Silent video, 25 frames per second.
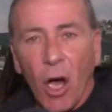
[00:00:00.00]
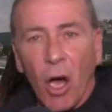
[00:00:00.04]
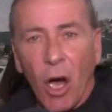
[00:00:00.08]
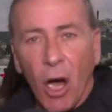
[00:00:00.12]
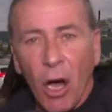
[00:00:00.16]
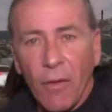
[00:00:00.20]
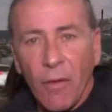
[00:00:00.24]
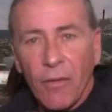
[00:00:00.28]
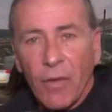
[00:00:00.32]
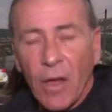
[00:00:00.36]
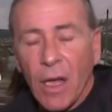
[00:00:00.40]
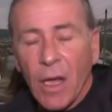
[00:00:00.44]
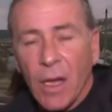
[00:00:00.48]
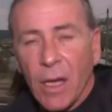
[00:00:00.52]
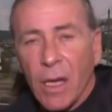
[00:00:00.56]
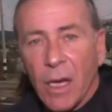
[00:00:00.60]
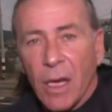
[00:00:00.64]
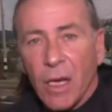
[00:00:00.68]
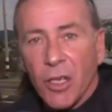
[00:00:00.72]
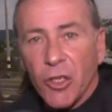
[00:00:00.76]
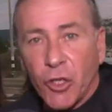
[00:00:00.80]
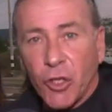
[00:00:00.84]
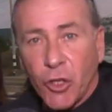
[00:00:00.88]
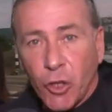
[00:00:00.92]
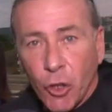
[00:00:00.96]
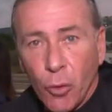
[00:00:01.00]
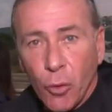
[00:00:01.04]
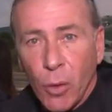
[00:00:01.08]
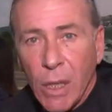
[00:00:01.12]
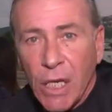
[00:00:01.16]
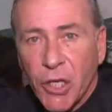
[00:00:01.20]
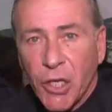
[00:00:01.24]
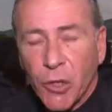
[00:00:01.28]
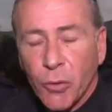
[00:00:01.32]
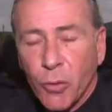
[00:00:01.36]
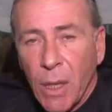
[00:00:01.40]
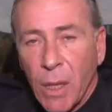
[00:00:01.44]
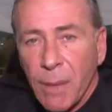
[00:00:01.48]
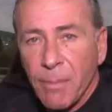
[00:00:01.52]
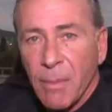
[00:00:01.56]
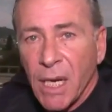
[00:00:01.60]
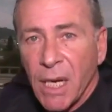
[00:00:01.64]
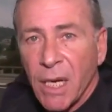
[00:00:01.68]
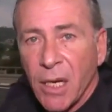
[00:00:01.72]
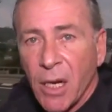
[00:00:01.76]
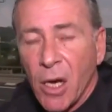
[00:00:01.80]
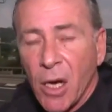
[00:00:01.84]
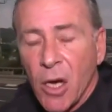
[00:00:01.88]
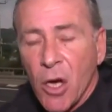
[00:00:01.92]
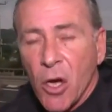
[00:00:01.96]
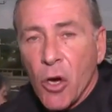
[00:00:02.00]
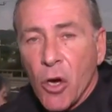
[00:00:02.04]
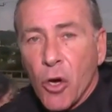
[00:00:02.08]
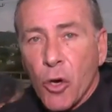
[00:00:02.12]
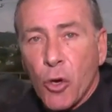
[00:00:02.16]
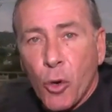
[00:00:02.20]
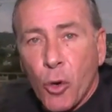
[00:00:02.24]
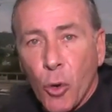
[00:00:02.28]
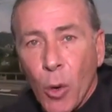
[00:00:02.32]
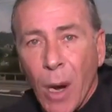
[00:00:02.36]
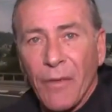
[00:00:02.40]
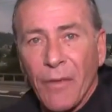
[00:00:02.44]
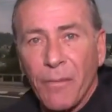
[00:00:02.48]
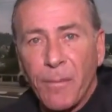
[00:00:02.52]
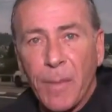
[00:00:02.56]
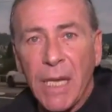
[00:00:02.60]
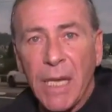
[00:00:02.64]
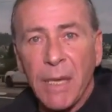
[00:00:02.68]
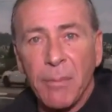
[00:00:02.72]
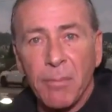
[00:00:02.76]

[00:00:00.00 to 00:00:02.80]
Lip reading: of Jewish women who have